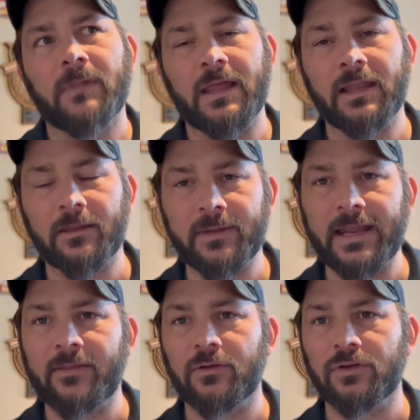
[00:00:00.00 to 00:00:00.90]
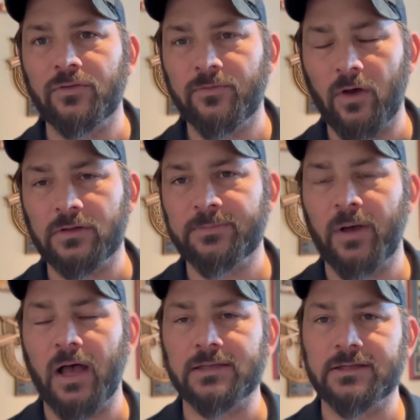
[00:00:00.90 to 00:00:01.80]
eliminate those false
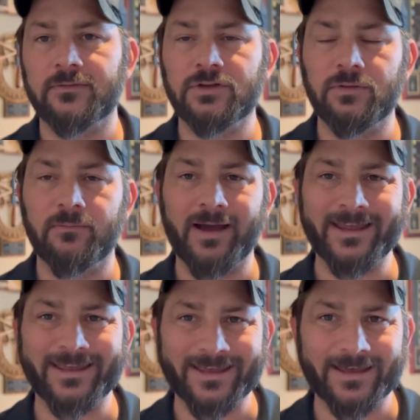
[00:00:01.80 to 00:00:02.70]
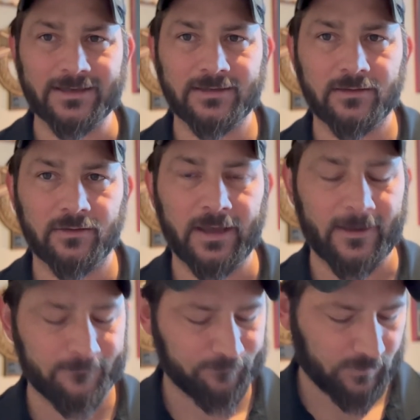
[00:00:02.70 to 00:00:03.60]
positives you might get, okay?